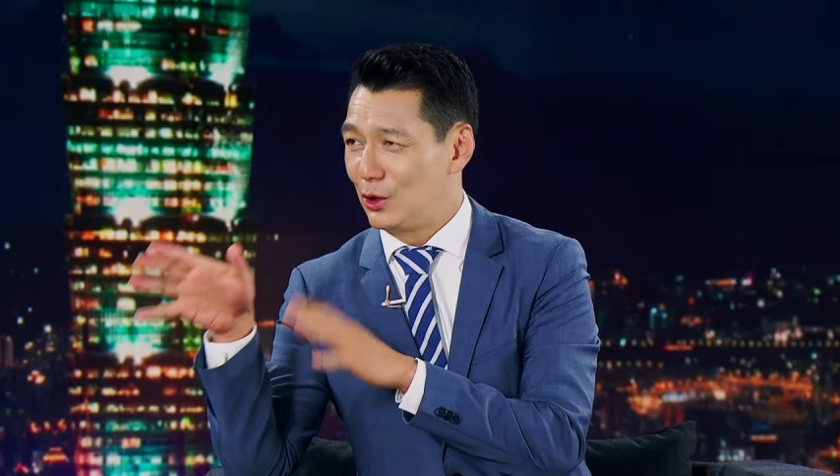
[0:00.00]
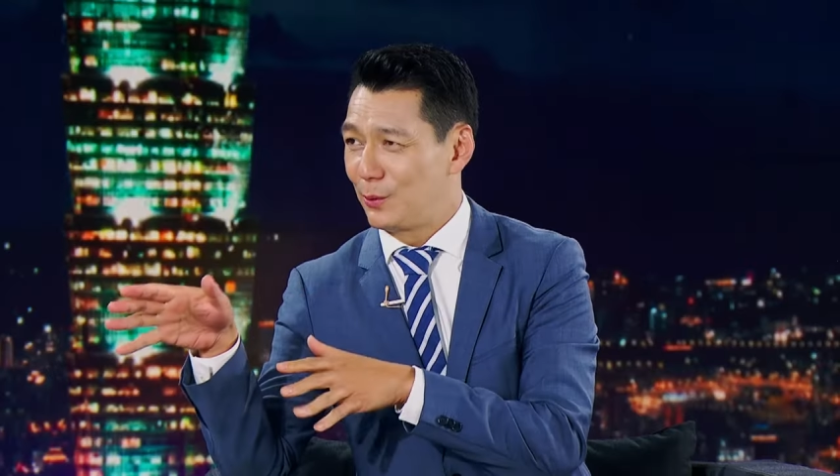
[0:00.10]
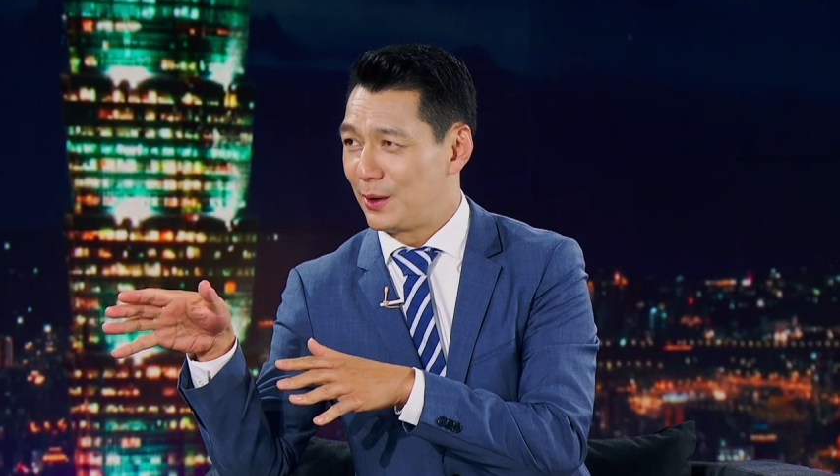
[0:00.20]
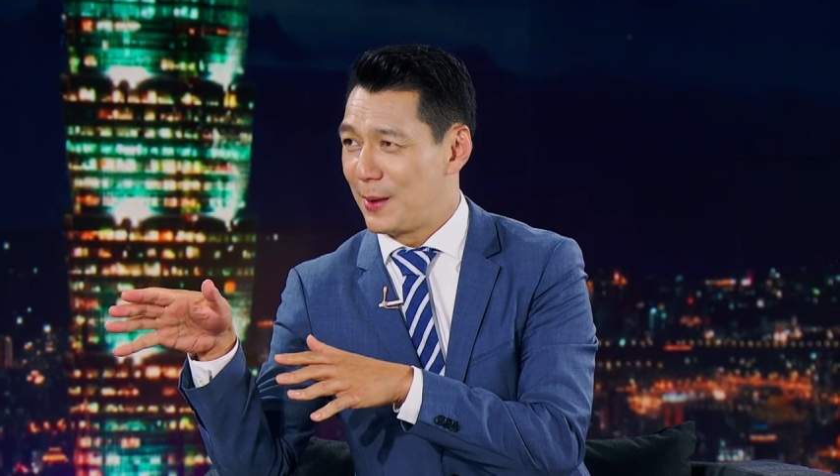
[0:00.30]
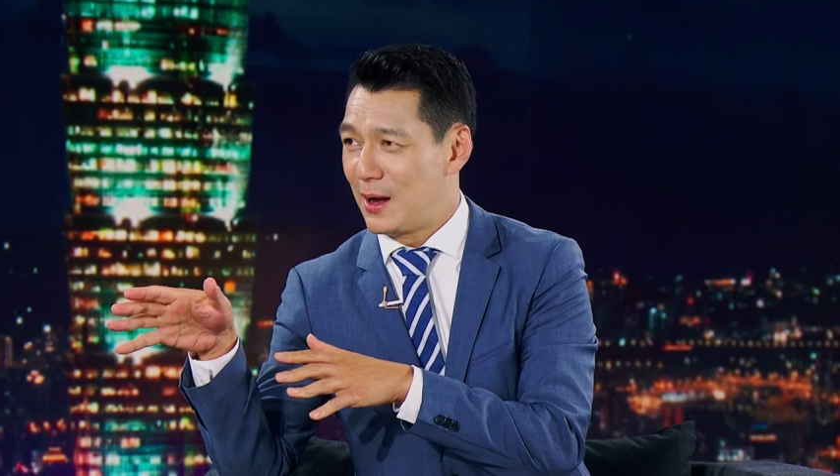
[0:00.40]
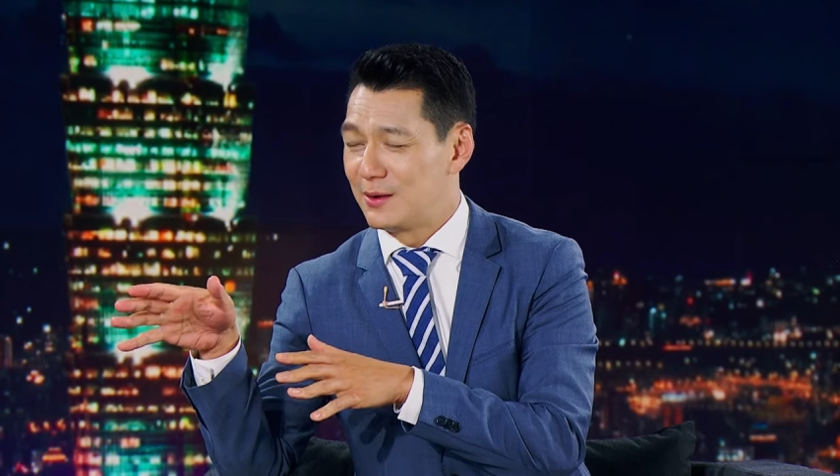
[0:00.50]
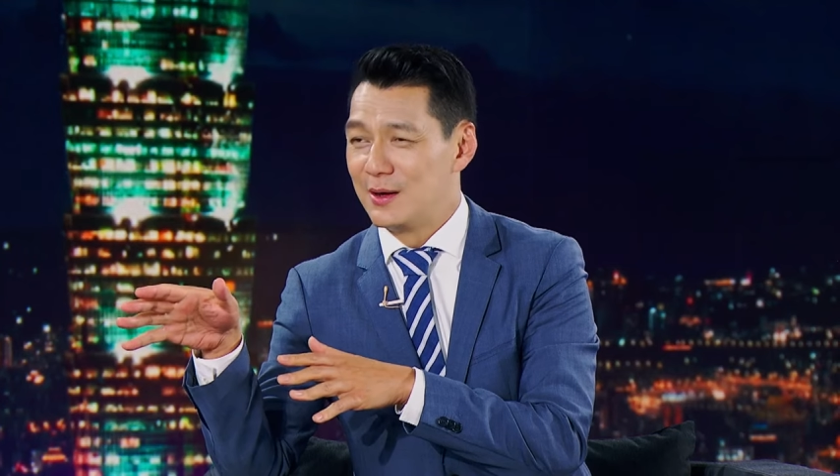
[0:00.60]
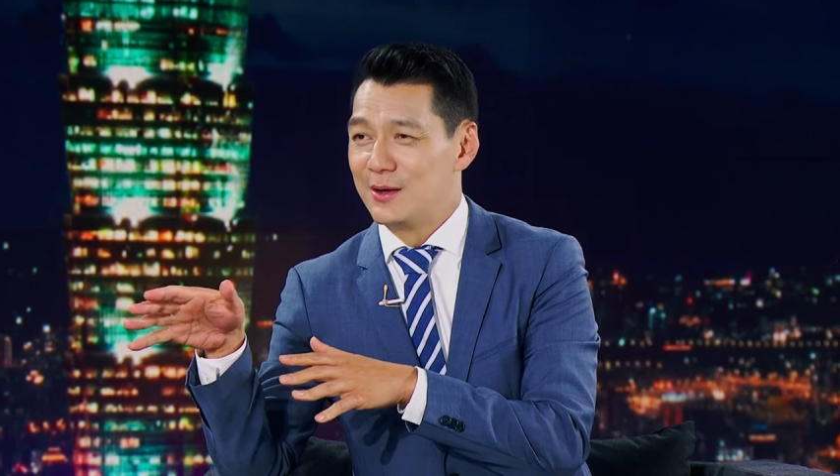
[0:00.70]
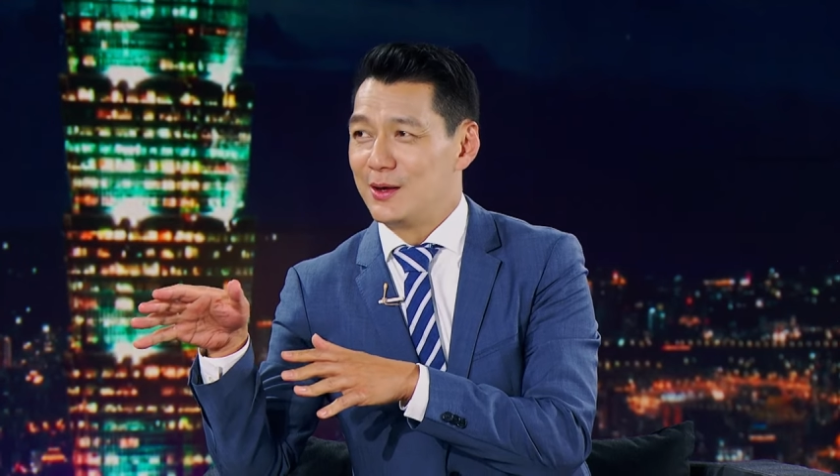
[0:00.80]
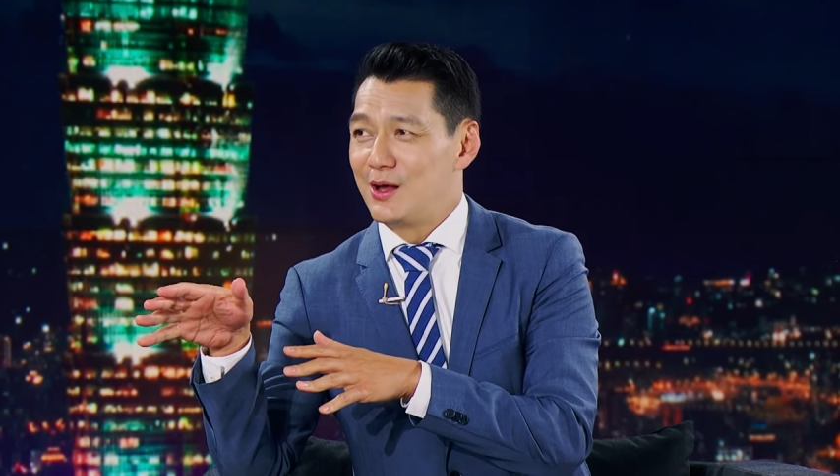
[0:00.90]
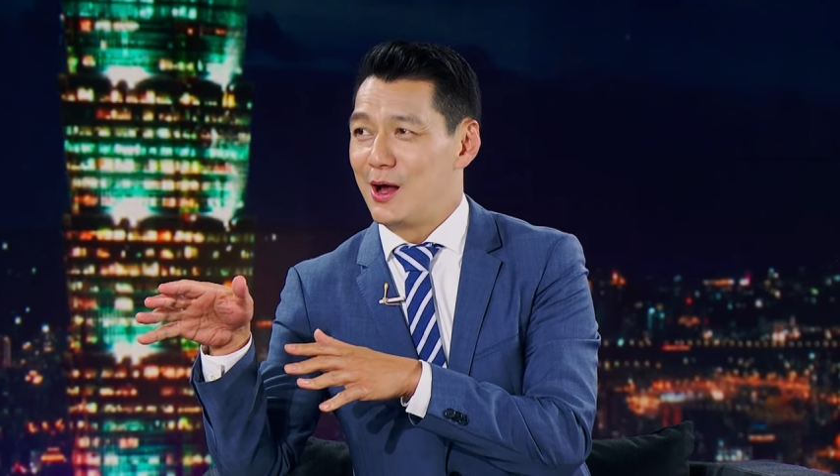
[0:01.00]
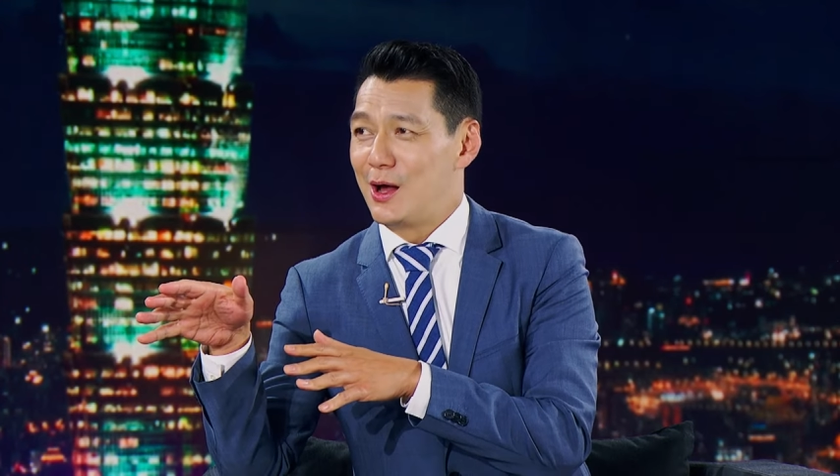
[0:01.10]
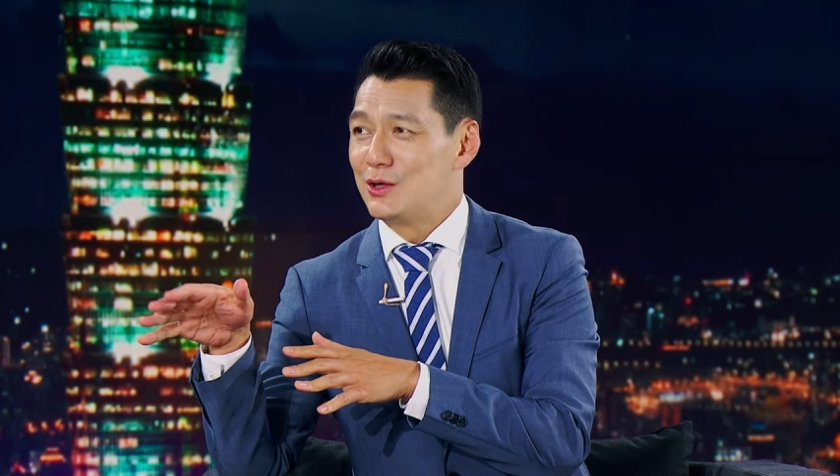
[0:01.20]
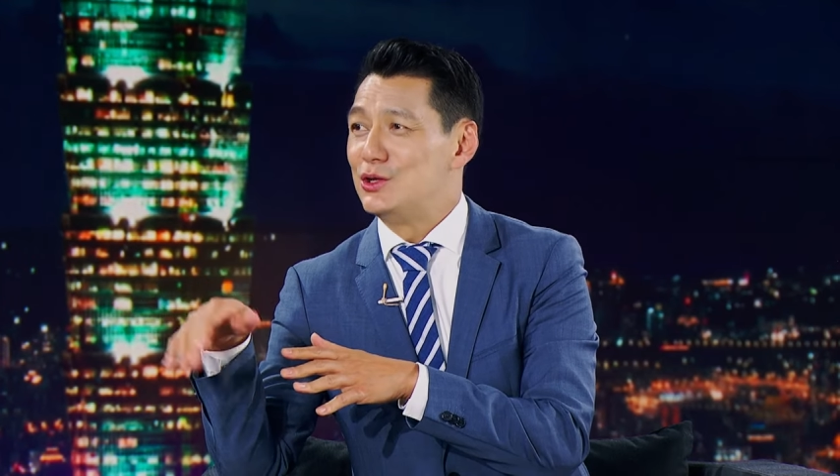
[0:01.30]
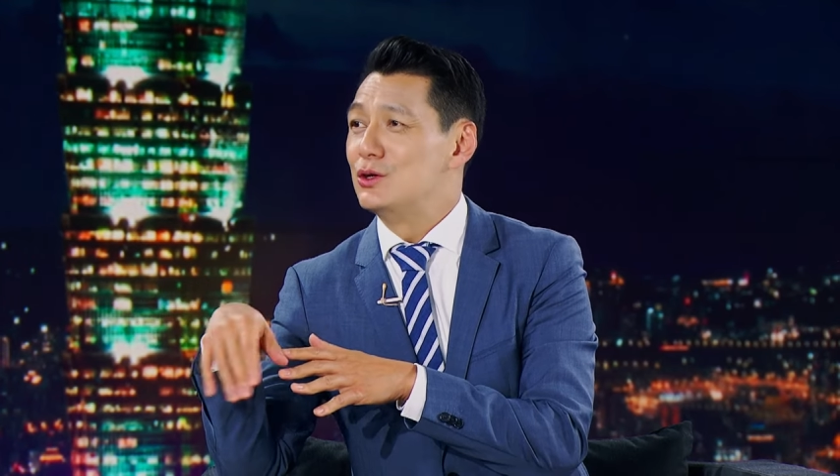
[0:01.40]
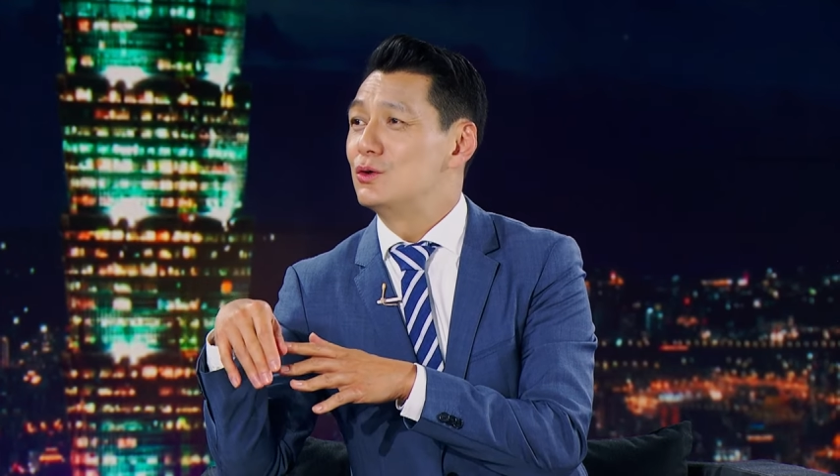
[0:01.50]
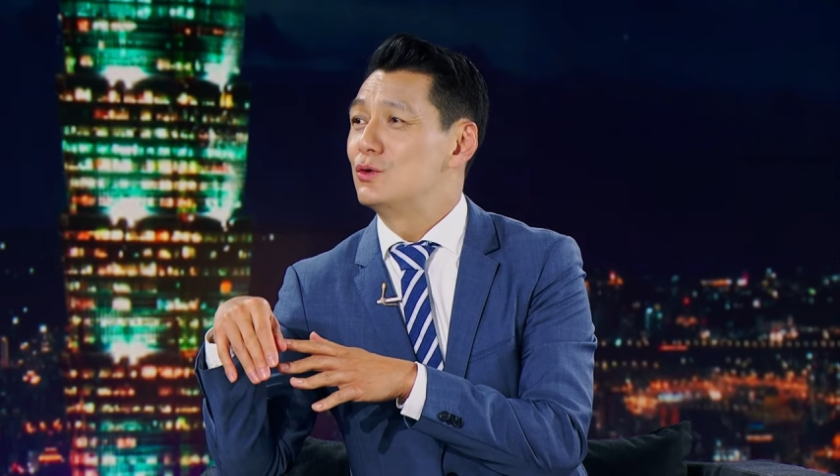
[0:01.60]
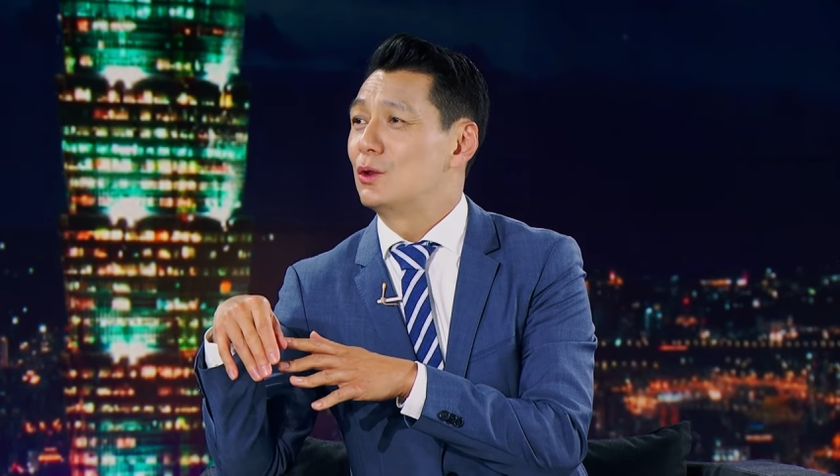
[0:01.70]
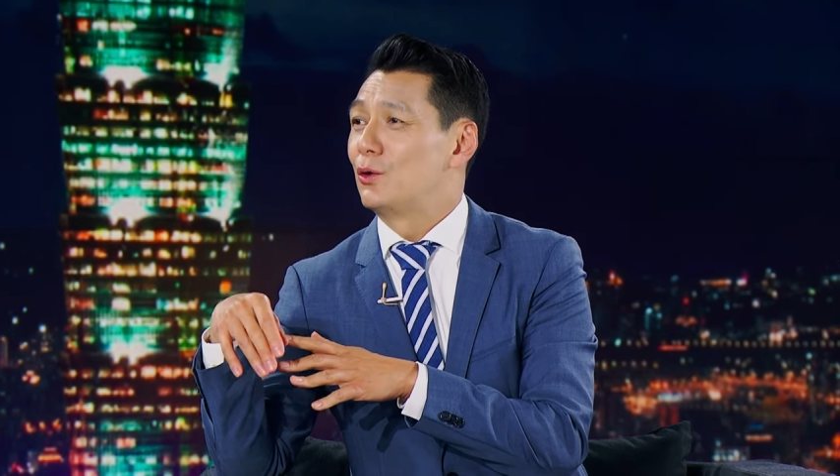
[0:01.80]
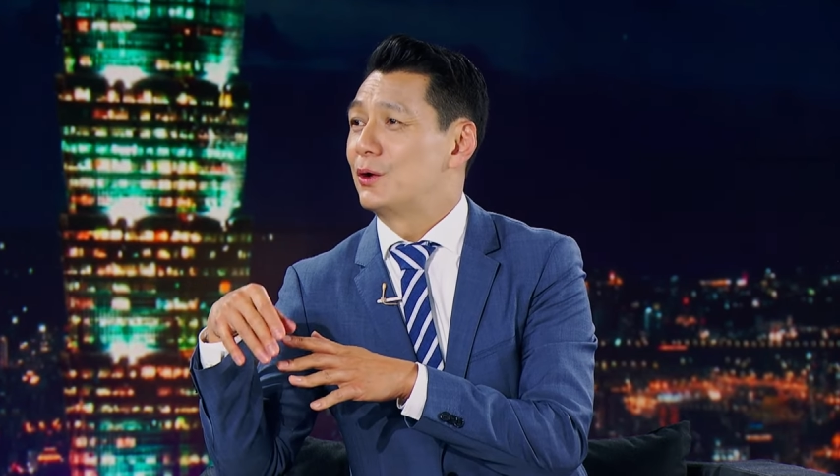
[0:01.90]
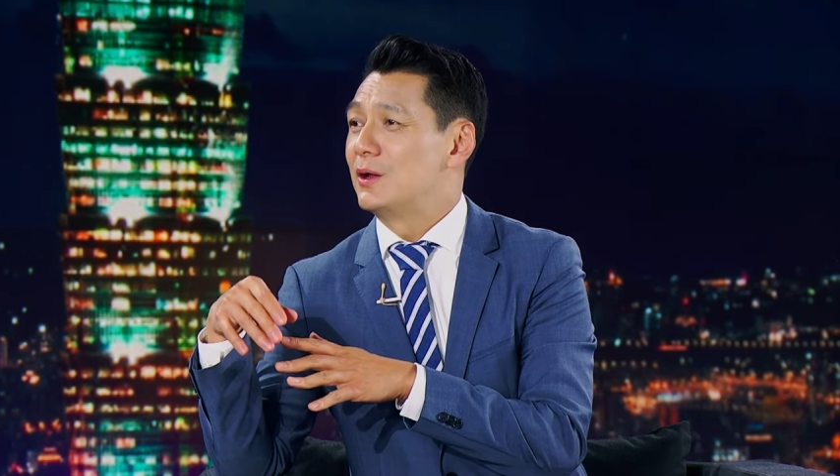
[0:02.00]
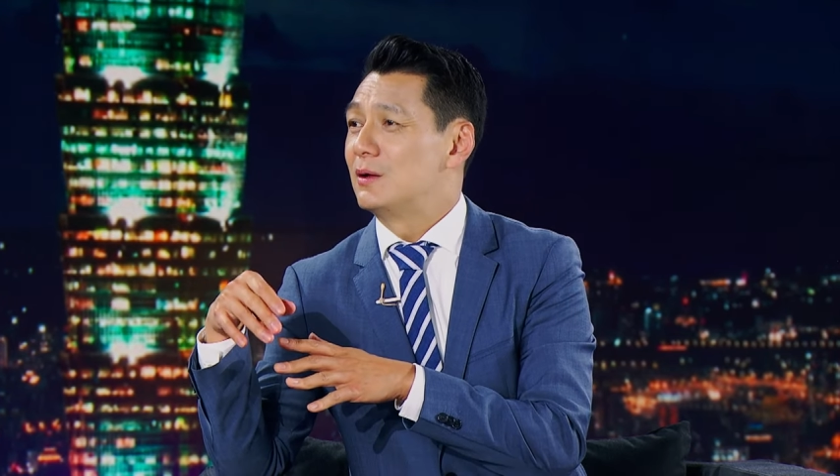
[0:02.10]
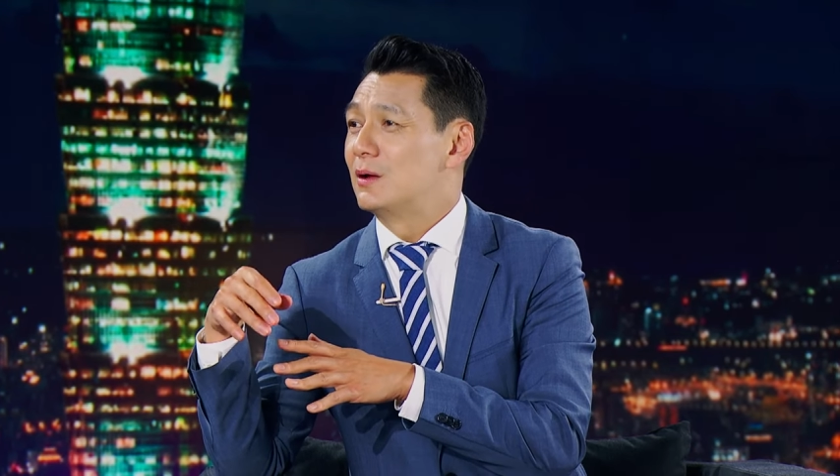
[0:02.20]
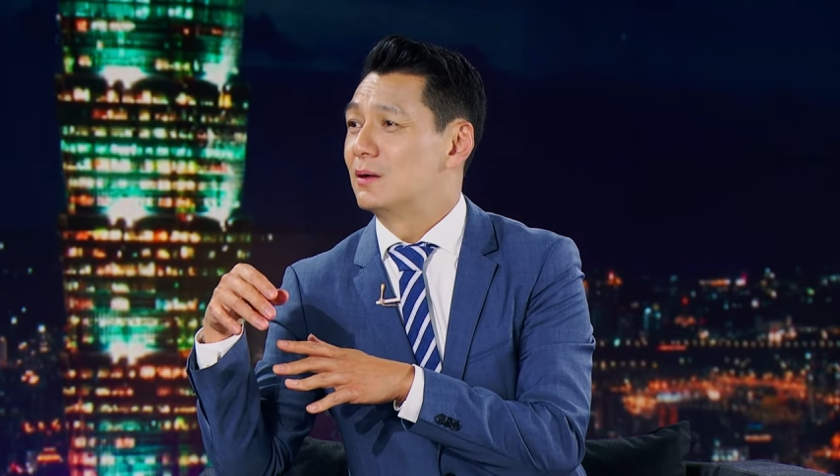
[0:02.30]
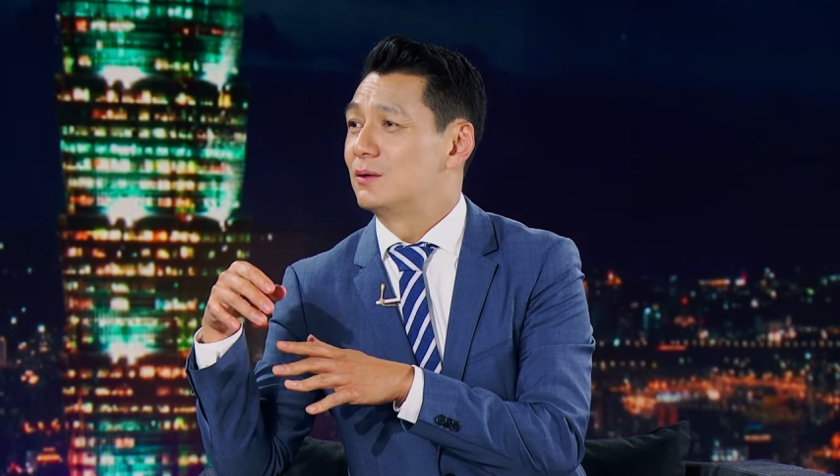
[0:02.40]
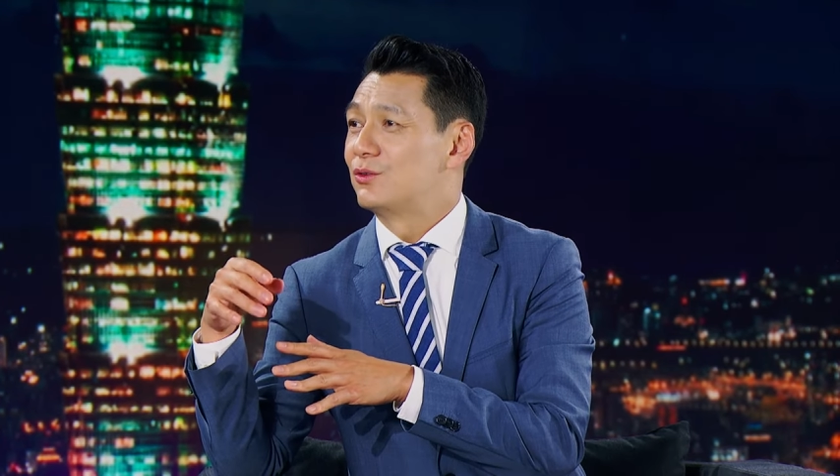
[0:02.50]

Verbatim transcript: a little bit about you learning